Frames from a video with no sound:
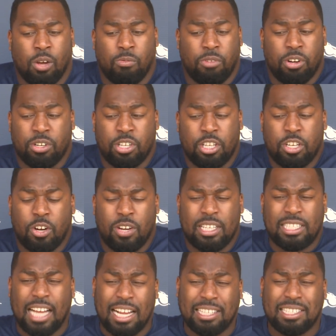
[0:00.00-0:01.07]
Well, you know,
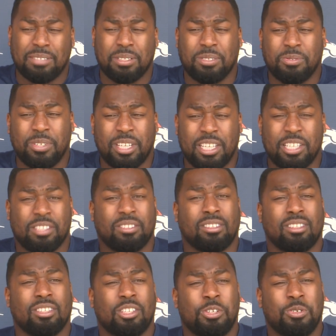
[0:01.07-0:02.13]
it's not something really
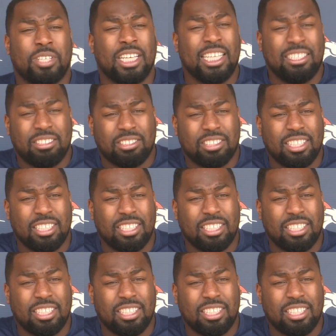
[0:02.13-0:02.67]
you teach.